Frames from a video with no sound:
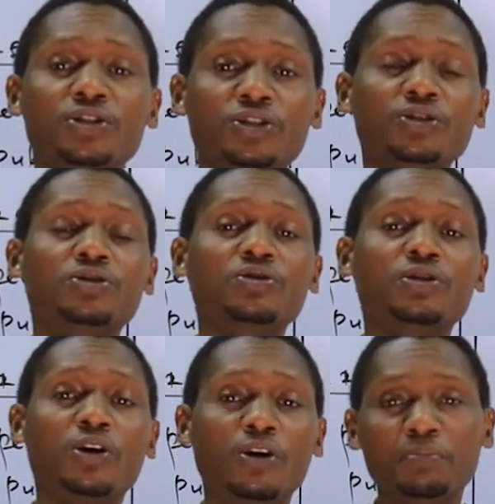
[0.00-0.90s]
due to
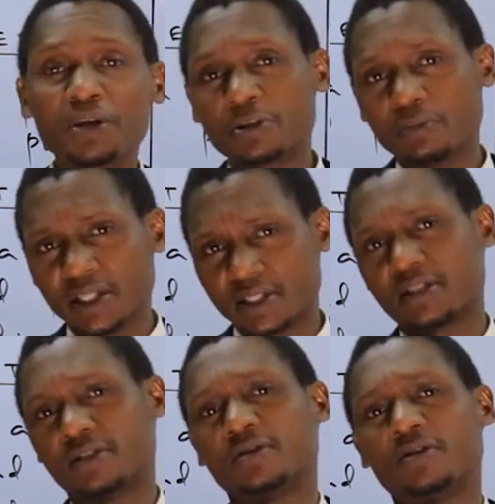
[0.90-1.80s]
the
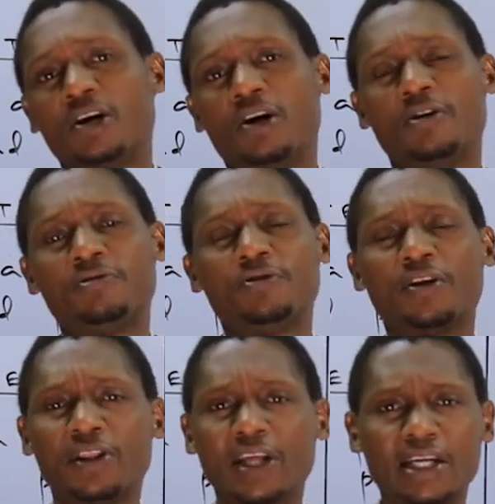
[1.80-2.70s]
commitments of
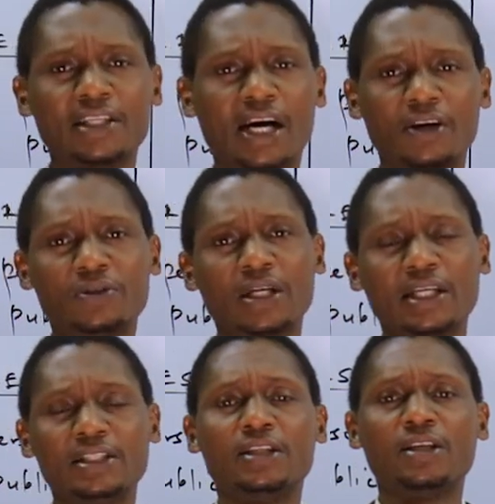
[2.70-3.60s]
that
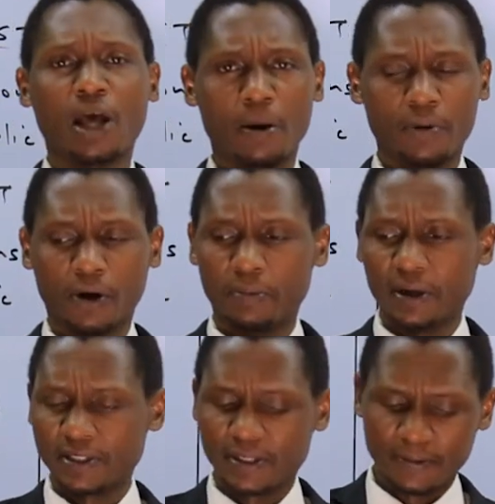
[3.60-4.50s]
outside
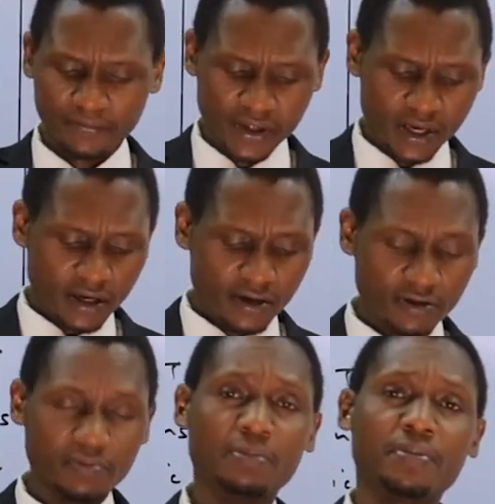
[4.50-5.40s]
employment.
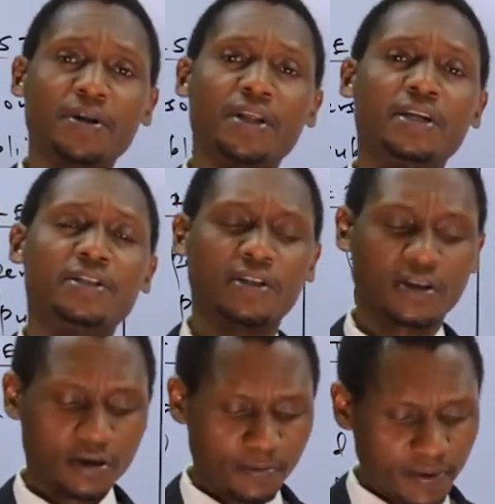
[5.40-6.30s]
Remember that the
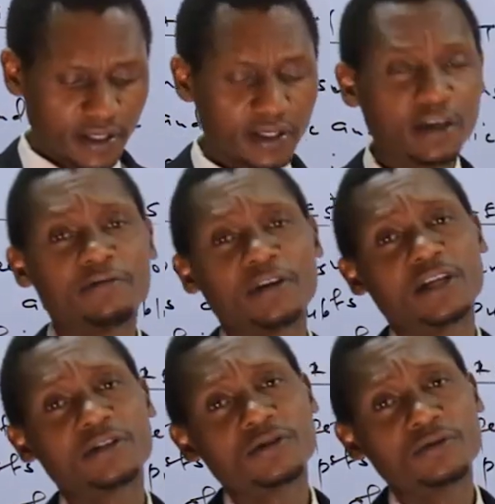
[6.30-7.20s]
corporate
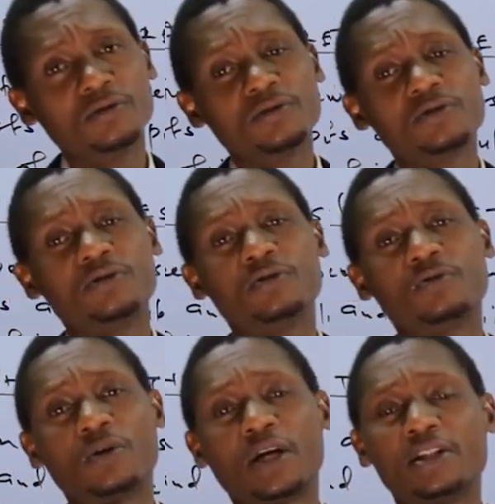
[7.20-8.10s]
governance rules
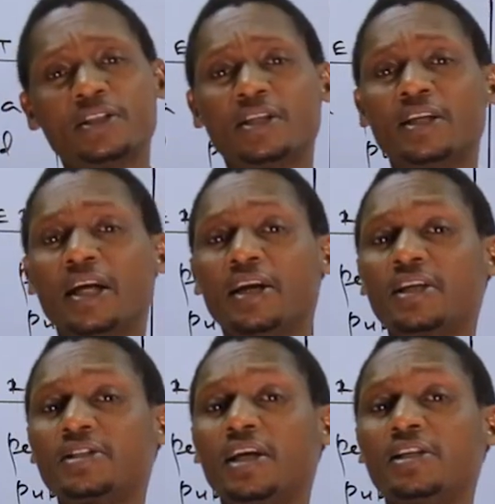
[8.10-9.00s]
require that a
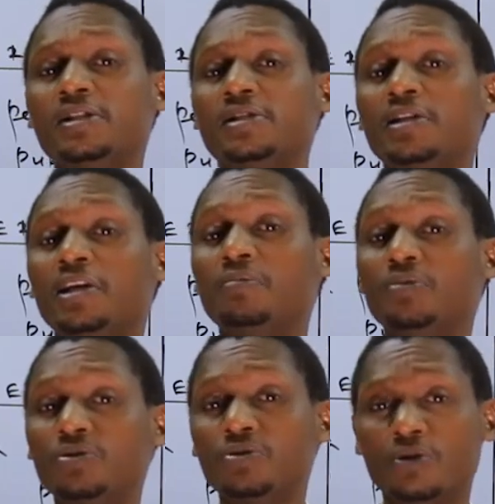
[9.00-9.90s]
director is
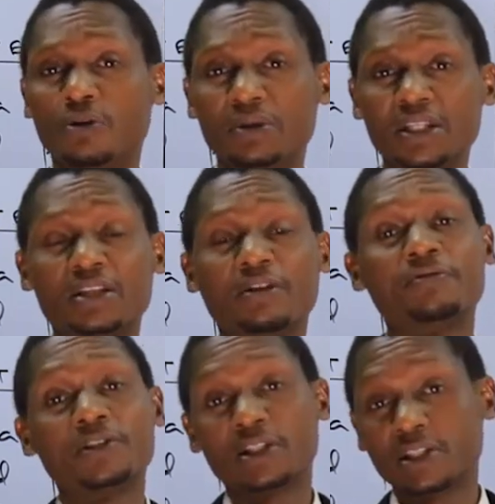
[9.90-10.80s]
able to commit
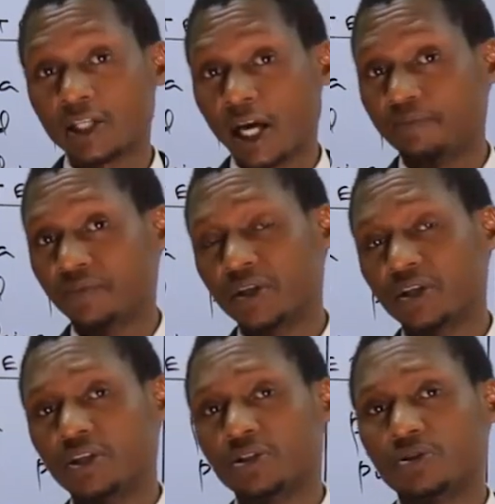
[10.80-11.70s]
sufficient time
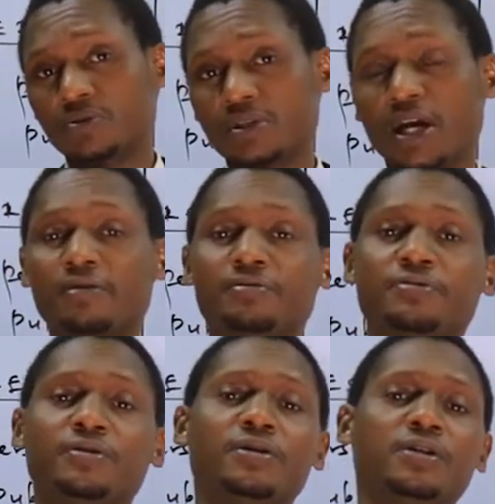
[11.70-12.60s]
to serve
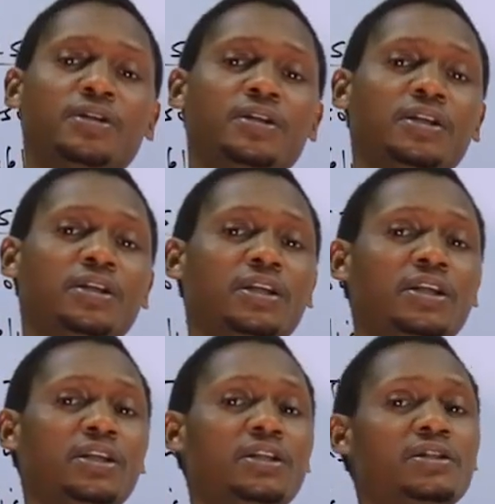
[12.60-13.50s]

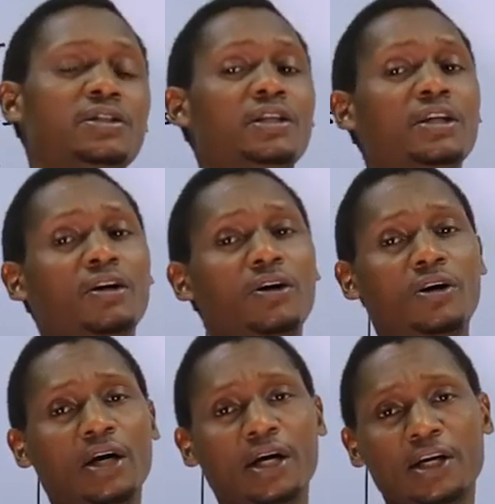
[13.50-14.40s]
his
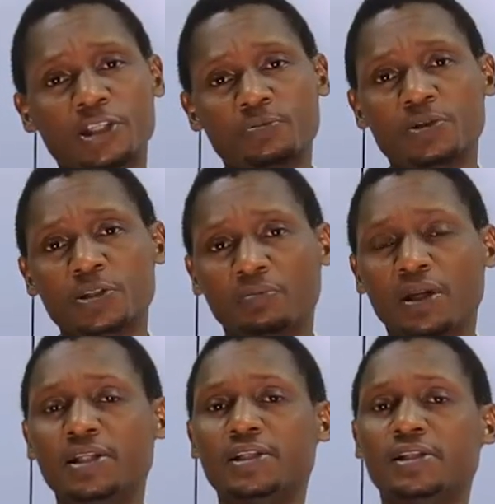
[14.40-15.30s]
or her
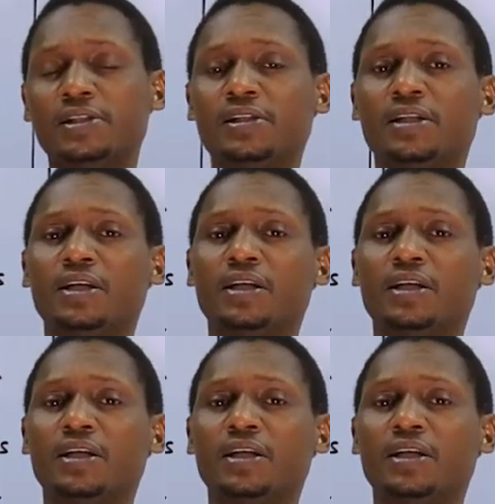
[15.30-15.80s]
responsibilities